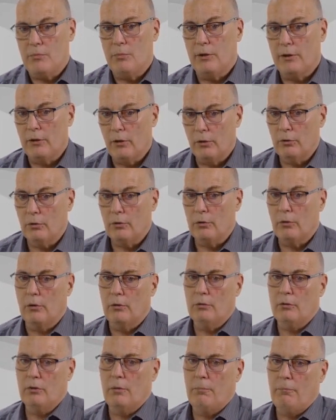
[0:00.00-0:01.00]
We're going to go
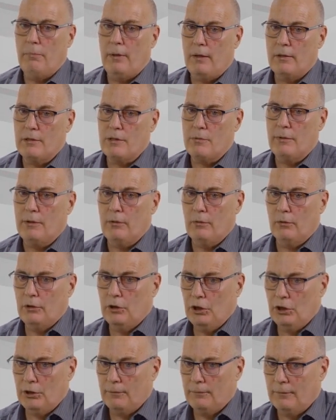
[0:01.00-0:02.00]
into a power swing
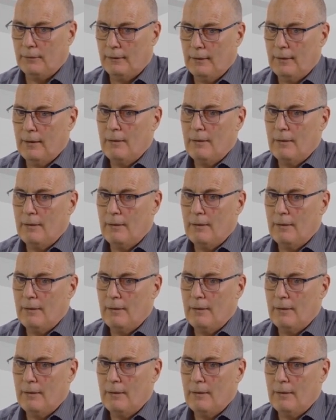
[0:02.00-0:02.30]
condition.